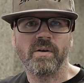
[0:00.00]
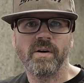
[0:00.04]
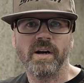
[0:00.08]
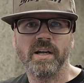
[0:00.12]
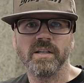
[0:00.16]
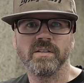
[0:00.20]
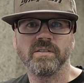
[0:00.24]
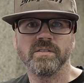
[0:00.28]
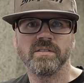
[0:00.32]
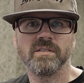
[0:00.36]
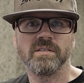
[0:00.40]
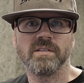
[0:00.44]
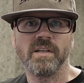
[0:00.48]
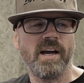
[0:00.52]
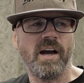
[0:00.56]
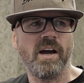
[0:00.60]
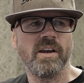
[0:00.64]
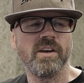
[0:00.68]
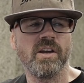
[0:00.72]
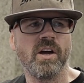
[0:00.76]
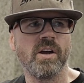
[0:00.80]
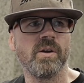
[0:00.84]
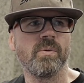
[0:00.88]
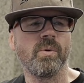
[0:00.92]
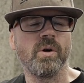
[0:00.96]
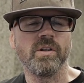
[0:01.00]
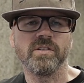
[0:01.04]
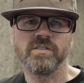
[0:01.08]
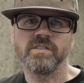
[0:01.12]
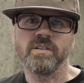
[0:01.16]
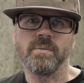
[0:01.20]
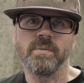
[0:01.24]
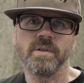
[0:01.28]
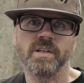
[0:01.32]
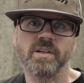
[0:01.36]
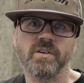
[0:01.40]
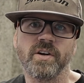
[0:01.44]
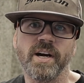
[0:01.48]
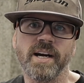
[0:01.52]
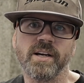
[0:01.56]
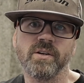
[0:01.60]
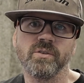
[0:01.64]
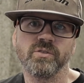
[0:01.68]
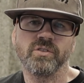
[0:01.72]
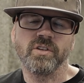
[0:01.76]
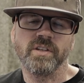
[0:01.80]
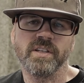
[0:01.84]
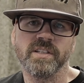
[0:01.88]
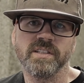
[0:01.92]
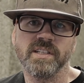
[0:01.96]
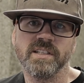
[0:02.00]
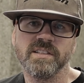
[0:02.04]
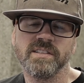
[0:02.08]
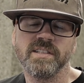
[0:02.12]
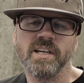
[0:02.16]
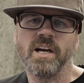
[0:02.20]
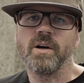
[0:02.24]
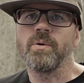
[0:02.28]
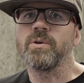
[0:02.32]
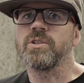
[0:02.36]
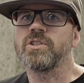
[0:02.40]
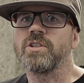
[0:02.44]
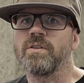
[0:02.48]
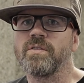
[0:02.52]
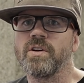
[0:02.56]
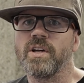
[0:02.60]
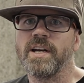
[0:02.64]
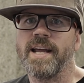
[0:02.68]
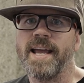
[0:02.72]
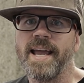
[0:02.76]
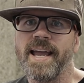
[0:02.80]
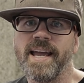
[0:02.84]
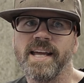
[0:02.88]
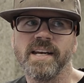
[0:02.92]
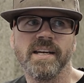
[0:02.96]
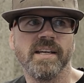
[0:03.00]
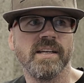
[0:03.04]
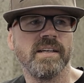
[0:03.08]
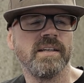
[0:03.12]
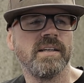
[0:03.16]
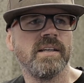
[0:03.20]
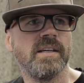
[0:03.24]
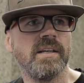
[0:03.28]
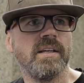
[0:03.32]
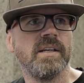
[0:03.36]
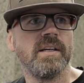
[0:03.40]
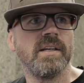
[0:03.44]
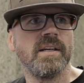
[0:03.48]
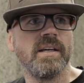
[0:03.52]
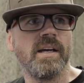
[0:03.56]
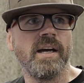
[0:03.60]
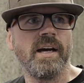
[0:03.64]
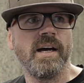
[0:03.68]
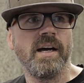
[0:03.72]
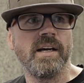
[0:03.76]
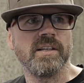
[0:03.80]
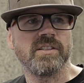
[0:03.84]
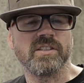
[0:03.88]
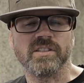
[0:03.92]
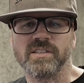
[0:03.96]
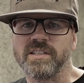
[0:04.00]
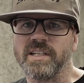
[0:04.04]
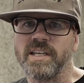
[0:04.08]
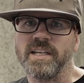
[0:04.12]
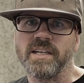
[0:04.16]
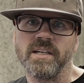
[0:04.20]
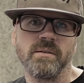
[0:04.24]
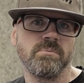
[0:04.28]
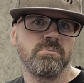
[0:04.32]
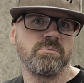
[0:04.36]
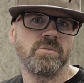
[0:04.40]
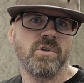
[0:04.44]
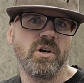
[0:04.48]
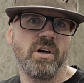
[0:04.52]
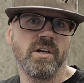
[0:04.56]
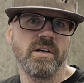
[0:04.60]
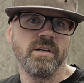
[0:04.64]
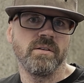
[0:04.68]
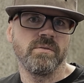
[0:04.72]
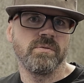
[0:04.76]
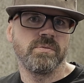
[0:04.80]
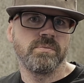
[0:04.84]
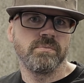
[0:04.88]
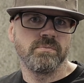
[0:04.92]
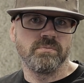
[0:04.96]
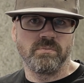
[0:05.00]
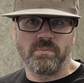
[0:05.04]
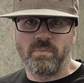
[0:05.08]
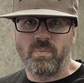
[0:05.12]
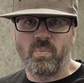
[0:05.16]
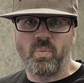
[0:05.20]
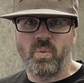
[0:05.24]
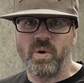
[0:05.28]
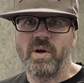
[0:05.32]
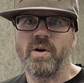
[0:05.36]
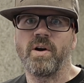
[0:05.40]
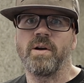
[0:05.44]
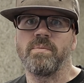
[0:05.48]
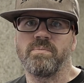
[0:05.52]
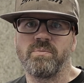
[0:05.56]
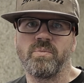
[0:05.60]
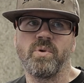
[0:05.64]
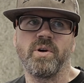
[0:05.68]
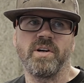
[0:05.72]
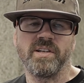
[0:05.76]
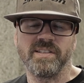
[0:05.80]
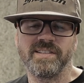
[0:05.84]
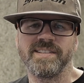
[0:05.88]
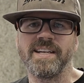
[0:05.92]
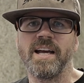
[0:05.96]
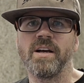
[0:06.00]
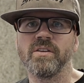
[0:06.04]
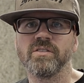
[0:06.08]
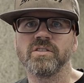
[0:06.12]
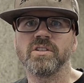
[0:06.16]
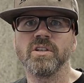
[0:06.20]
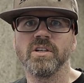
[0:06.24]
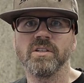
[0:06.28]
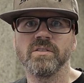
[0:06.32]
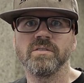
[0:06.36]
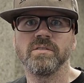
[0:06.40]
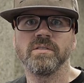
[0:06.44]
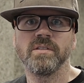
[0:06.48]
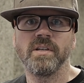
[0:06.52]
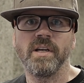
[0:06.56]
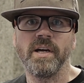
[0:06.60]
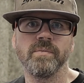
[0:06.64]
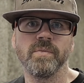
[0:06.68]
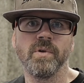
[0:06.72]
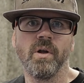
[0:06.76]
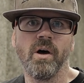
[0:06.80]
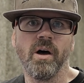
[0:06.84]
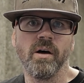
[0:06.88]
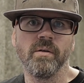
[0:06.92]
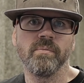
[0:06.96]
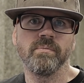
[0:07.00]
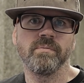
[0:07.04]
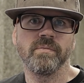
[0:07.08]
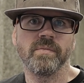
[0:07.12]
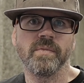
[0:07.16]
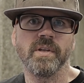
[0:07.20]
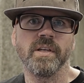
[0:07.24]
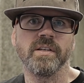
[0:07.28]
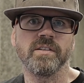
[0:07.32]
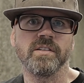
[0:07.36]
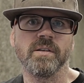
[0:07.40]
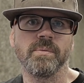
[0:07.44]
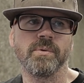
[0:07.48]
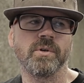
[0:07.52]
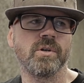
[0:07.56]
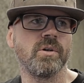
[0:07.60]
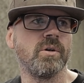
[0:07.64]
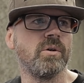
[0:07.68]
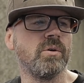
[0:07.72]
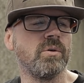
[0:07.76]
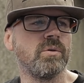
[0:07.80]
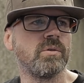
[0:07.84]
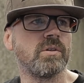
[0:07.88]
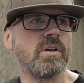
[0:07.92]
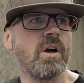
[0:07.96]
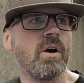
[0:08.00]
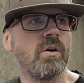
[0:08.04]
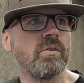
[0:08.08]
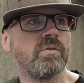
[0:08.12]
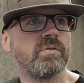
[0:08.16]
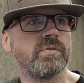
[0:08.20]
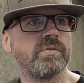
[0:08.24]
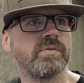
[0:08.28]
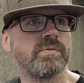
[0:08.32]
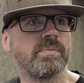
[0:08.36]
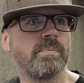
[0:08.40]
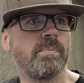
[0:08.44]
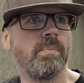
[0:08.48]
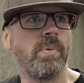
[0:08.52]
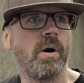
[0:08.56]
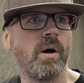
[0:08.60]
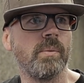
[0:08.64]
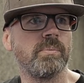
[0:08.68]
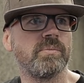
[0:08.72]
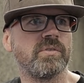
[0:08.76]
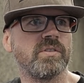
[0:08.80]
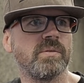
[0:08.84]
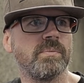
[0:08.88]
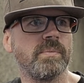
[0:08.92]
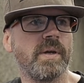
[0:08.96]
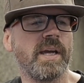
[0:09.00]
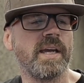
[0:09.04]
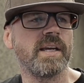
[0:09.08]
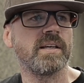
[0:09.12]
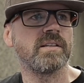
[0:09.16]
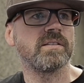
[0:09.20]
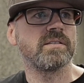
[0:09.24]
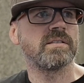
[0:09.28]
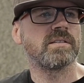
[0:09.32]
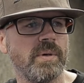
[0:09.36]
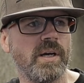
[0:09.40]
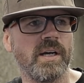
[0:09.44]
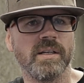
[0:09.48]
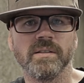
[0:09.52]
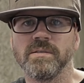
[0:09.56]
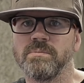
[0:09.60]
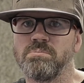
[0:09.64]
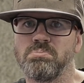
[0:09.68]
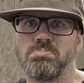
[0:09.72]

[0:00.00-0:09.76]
runs. I know you want some of the crackles on the decel, which I've got to add in just to get it kind of where it sounds good, not the typical Golf pops and bangs, but